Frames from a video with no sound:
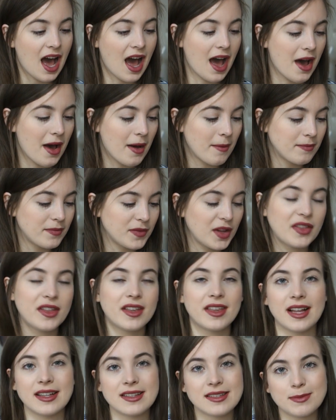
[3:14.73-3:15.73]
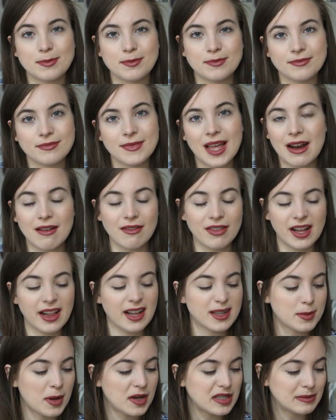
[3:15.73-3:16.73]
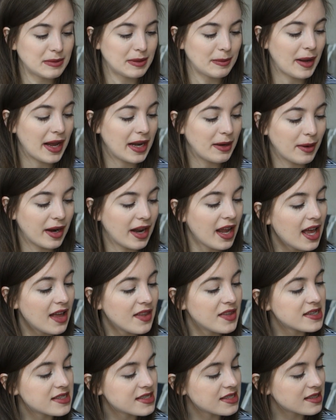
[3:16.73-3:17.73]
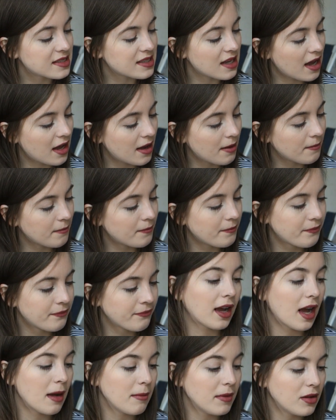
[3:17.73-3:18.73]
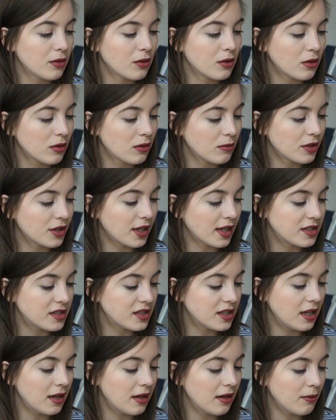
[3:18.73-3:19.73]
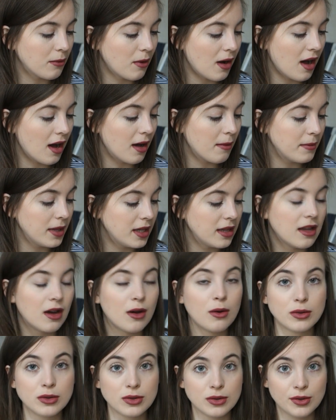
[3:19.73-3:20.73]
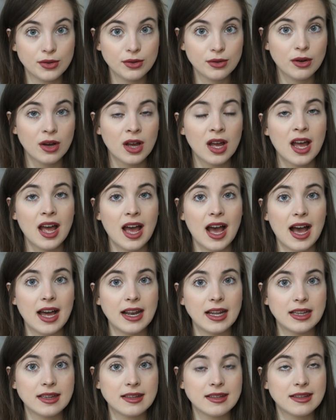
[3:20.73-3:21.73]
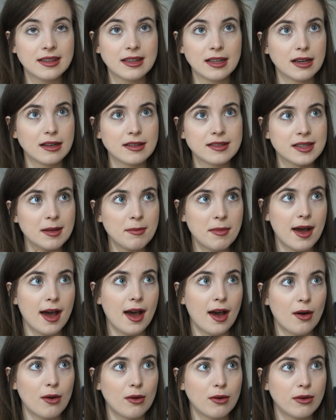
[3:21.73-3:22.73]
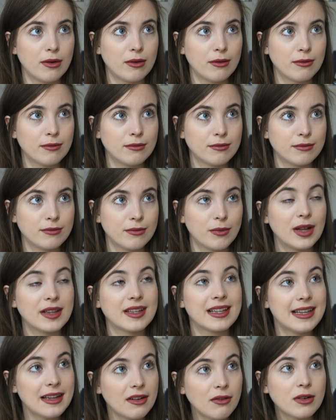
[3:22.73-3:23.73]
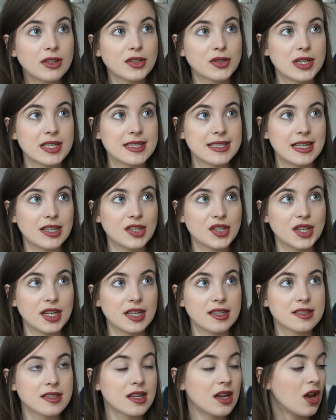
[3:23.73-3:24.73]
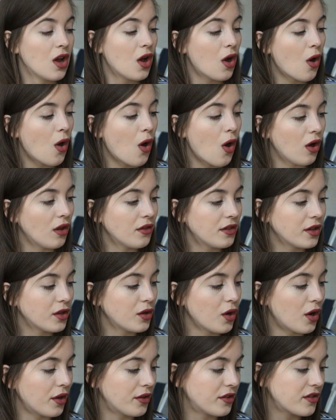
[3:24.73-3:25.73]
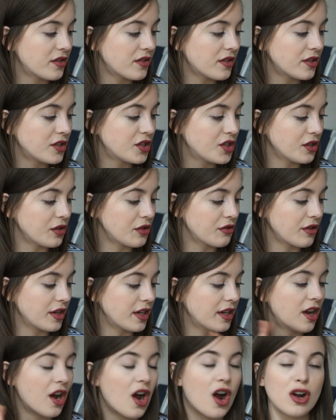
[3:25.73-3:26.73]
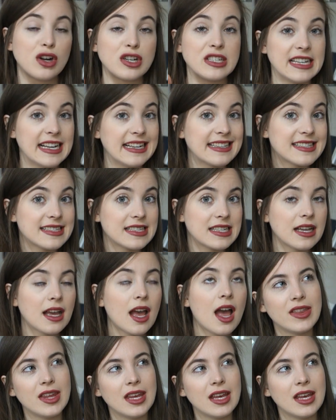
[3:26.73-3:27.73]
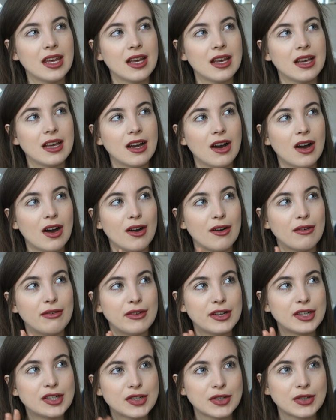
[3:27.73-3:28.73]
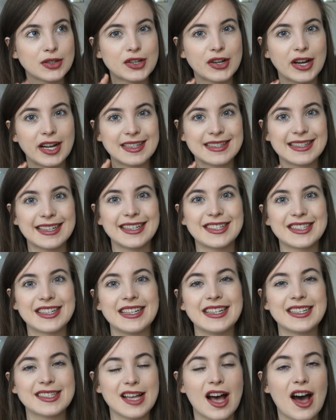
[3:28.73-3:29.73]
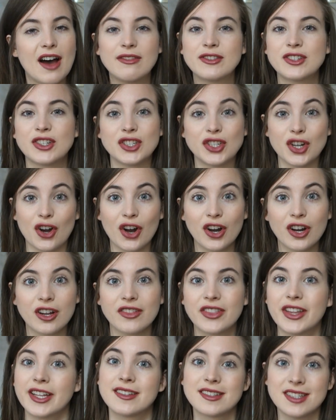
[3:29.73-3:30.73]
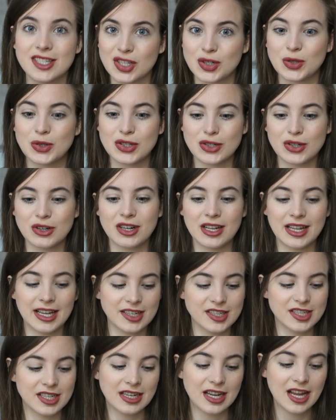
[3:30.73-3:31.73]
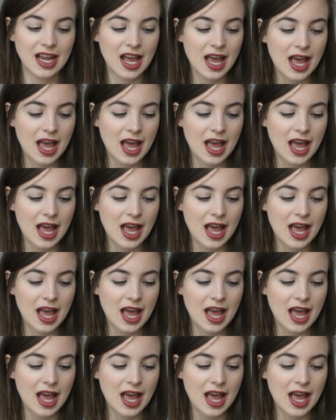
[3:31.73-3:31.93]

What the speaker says: Not that that's, I don't think that's possible. But anyway, this is Kami no Kodomo Tachi wa Minna Odoru, and the literal translation is All the God's Children Were Dancing. The official translation is After Dark. That's the short story collection.